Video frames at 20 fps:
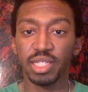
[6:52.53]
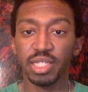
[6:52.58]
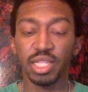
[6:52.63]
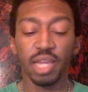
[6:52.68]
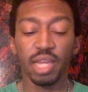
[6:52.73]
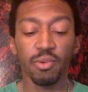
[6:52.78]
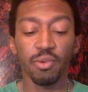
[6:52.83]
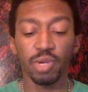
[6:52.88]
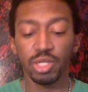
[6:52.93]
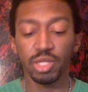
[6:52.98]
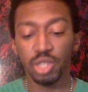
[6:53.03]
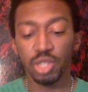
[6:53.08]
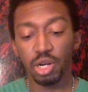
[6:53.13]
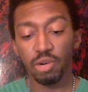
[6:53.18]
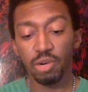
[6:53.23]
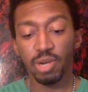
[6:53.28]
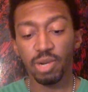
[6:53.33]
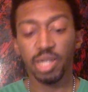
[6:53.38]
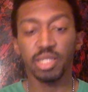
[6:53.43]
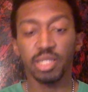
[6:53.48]
And they want to turn
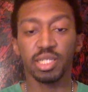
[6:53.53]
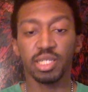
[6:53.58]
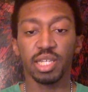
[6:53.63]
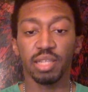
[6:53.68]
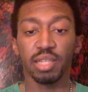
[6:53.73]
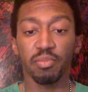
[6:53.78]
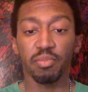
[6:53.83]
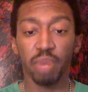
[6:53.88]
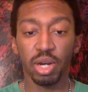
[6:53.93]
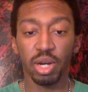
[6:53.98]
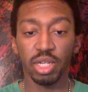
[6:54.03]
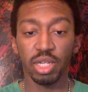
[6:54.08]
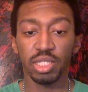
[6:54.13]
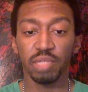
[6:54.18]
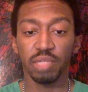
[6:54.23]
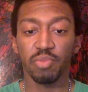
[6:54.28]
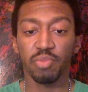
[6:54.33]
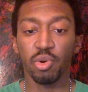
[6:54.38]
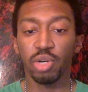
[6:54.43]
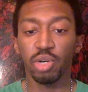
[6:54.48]
around and say that Bernie
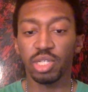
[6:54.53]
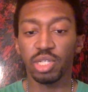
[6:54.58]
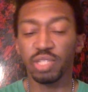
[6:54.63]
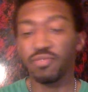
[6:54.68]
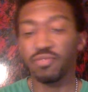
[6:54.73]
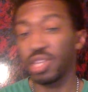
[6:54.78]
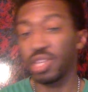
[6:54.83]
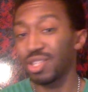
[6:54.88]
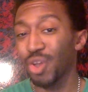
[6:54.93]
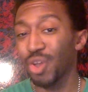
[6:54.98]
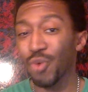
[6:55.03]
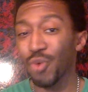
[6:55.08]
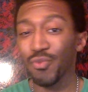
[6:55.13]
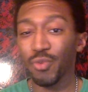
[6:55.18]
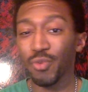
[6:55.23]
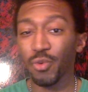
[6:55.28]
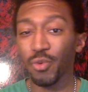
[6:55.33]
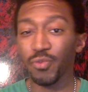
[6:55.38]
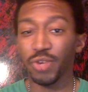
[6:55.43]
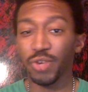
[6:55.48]
supporters, if they don't
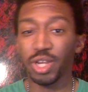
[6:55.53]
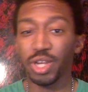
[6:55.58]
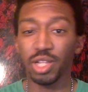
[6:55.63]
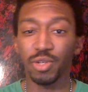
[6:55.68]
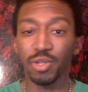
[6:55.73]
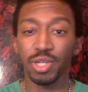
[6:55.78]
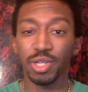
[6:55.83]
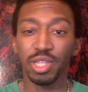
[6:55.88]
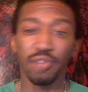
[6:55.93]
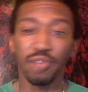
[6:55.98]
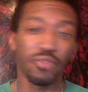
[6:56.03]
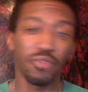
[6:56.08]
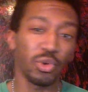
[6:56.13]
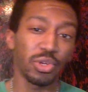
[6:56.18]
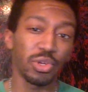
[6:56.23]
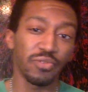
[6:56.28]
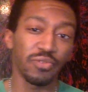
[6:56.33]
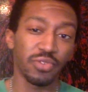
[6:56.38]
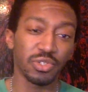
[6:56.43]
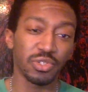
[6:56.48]
vote for Hillary, they're
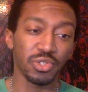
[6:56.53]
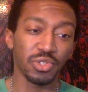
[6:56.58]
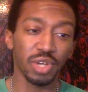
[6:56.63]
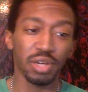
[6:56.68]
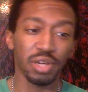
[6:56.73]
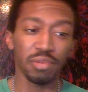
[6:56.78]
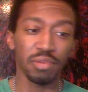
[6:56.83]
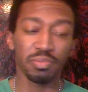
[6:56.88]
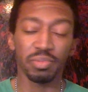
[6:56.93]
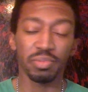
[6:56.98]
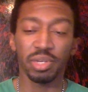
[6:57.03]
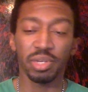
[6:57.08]
voting for Trump.